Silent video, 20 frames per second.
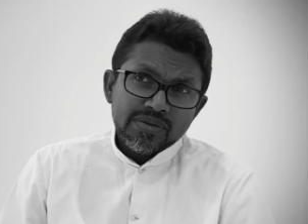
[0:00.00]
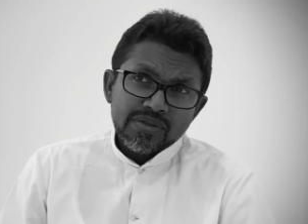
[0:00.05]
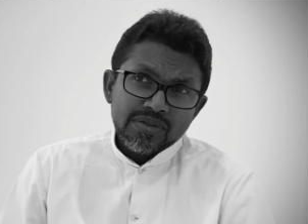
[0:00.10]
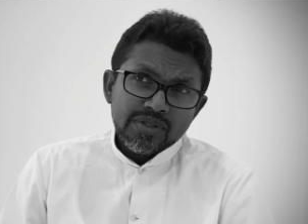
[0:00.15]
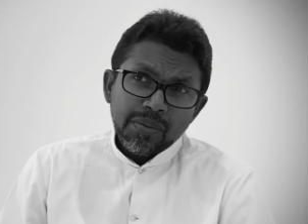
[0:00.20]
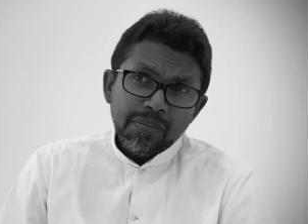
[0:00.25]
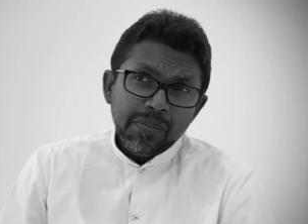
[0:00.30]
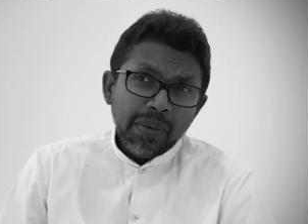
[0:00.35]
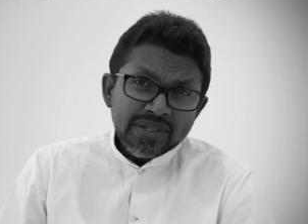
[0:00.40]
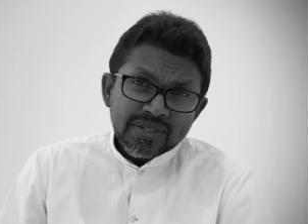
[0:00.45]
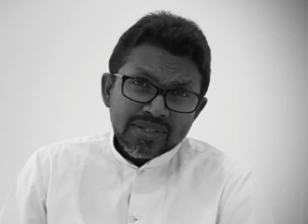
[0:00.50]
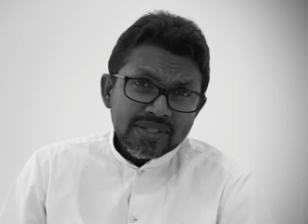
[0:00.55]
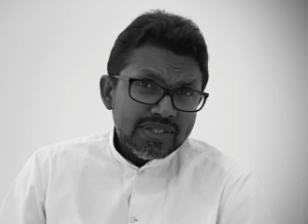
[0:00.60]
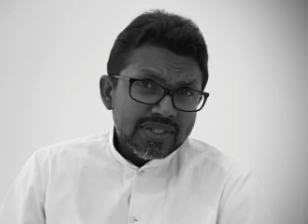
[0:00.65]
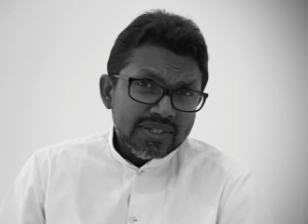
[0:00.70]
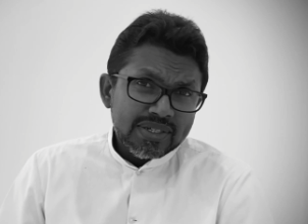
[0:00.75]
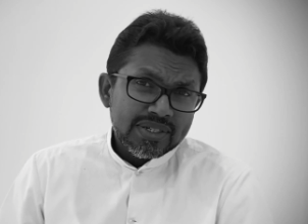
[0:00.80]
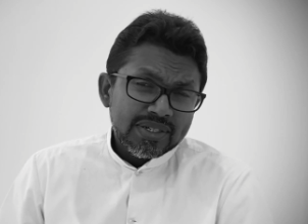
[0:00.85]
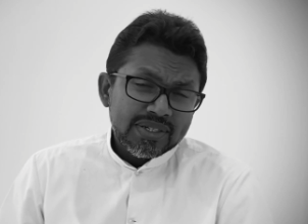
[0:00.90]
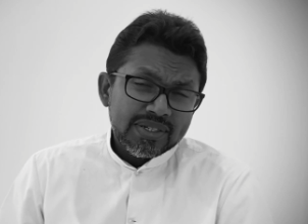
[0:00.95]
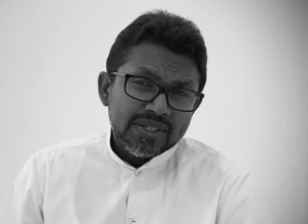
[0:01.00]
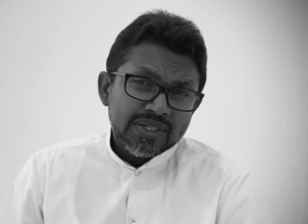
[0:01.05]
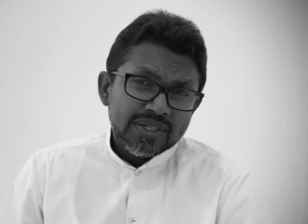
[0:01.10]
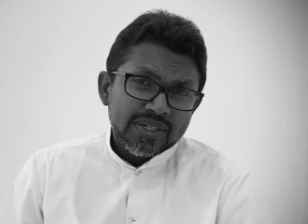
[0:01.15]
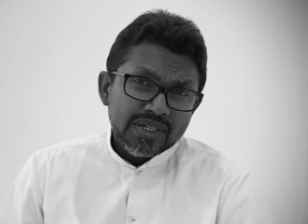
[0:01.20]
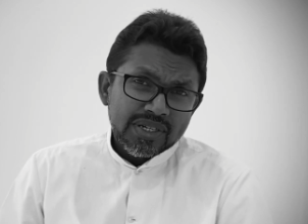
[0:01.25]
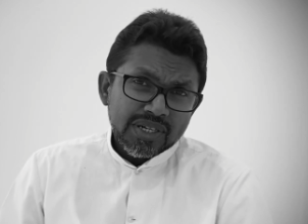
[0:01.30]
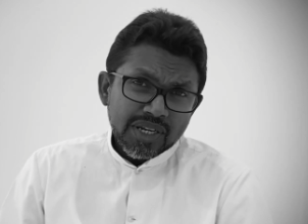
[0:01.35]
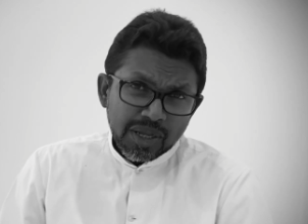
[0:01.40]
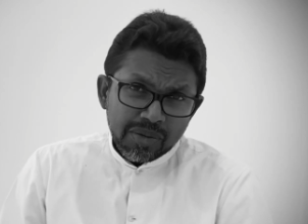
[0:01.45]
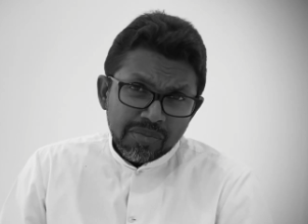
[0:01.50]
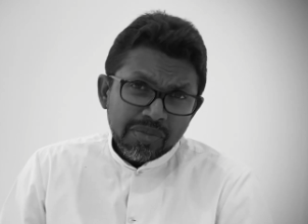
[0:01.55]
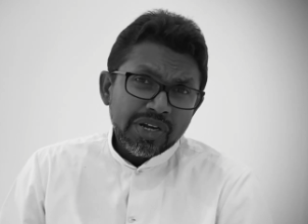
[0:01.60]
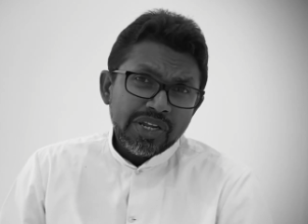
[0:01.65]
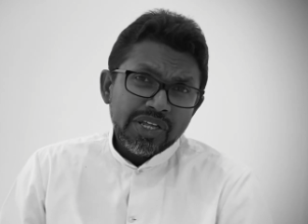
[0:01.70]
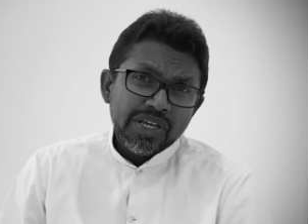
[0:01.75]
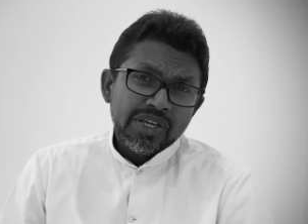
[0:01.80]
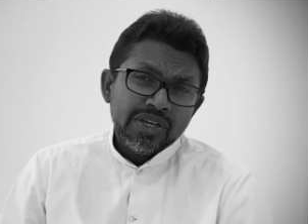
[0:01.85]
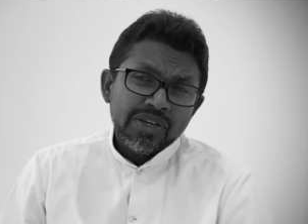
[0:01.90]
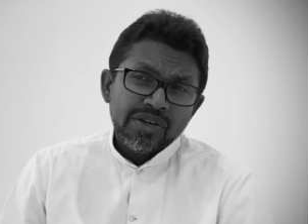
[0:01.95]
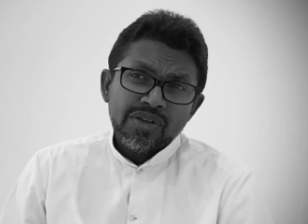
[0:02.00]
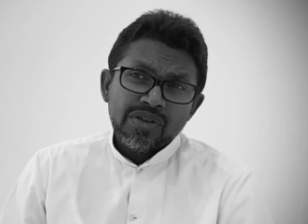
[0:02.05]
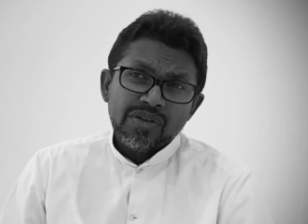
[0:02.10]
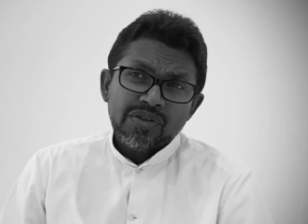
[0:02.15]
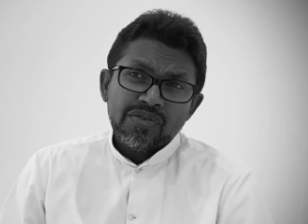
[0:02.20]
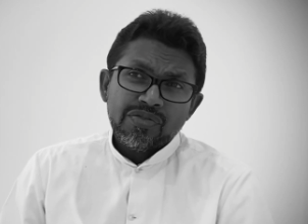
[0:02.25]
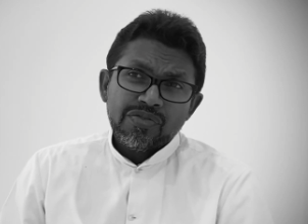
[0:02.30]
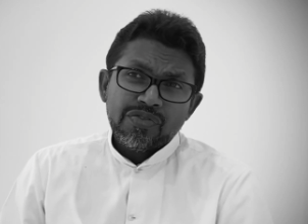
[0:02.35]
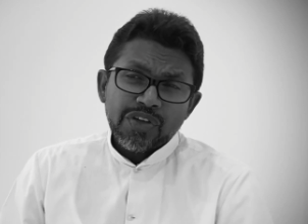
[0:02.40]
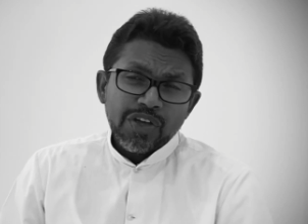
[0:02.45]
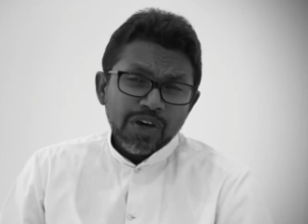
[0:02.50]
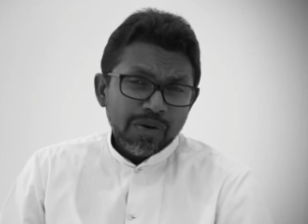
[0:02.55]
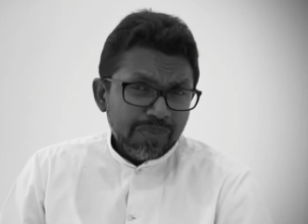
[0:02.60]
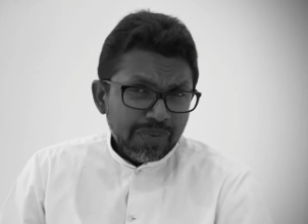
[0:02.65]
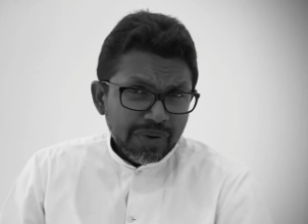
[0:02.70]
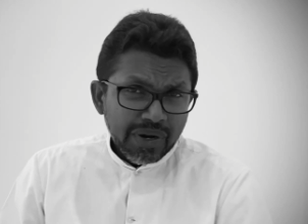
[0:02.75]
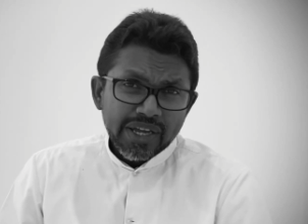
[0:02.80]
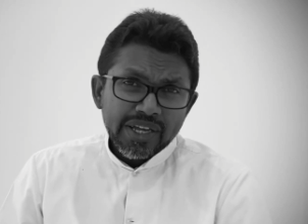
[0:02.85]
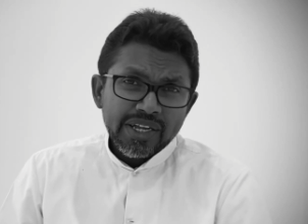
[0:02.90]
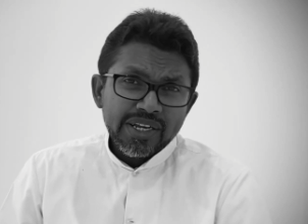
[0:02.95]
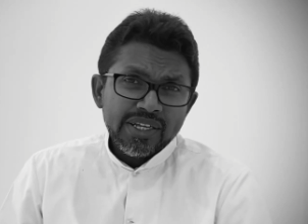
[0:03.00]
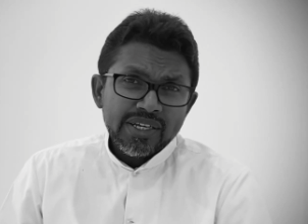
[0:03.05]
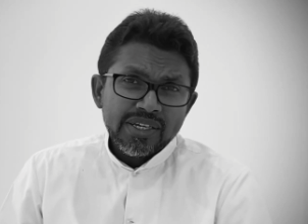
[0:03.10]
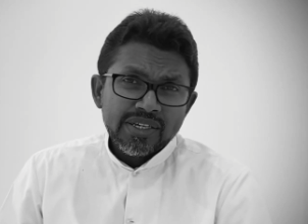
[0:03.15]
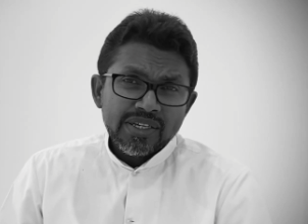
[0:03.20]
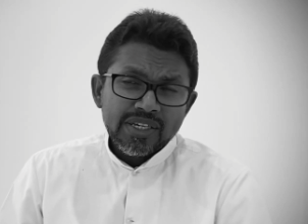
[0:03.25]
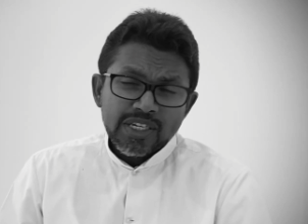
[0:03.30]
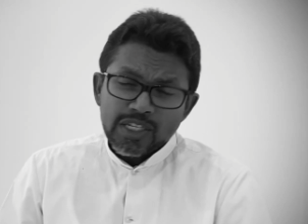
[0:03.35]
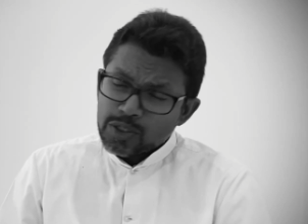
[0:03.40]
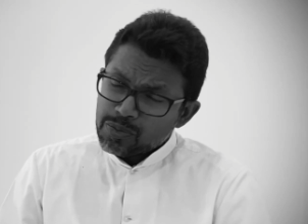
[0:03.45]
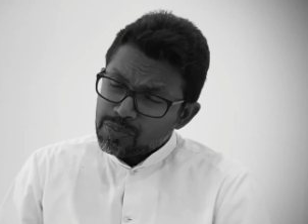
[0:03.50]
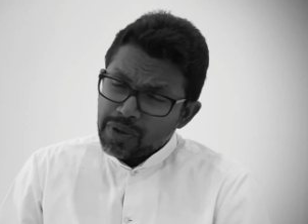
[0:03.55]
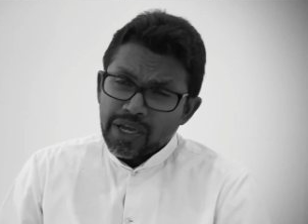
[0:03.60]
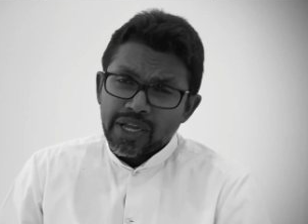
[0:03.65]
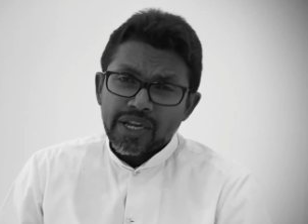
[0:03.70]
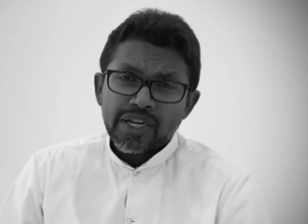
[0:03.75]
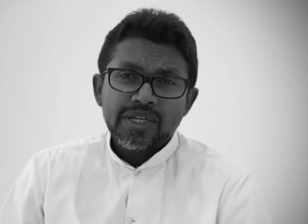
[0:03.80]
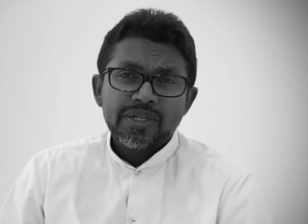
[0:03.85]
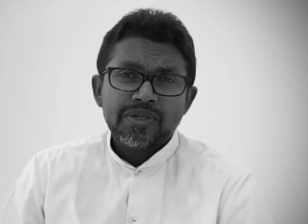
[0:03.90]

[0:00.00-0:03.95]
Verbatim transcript: The best remedy for your pride is pain.